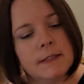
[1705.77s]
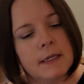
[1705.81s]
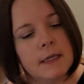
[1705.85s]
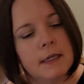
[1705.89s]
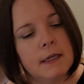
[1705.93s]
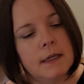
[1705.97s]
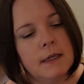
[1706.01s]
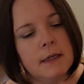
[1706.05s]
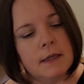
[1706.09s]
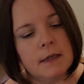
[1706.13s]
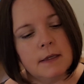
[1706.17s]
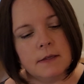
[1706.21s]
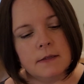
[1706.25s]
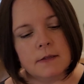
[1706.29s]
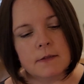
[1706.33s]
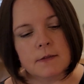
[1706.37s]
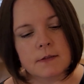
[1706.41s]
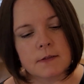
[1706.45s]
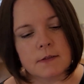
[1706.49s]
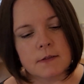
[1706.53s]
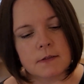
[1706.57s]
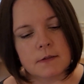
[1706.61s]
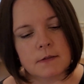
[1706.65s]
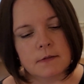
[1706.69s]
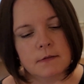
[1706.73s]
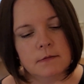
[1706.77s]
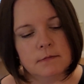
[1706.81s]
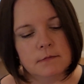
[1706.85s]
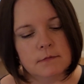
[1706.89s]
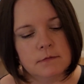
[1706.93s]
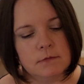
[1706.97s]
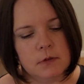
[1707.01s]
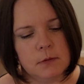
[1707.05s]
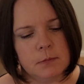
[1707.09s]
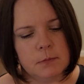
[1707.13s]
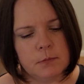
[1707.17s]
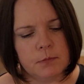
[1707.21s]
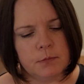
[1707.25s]
is,
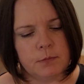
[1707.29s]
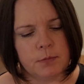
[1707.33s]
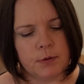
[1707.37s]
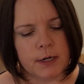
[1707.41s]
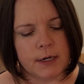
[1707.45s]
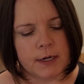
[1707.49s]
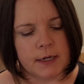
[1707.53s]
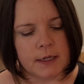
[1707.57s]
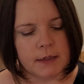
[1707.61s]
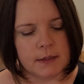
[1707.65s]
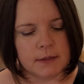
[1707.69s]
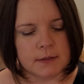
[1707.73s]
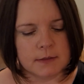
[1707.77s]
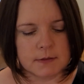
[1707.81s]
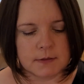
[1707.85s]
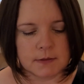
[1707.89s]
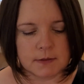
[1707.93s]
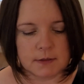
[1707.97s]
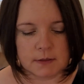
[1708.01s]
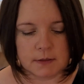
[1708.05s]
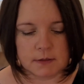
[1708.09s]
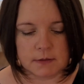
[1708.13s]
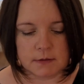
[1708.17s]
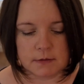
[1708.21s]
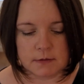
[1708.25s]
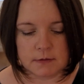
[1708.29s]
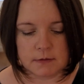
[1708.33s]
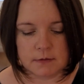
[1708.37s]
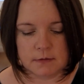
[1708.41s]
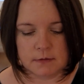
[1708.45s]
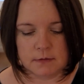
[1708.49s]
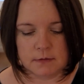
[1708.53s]
what brand is this?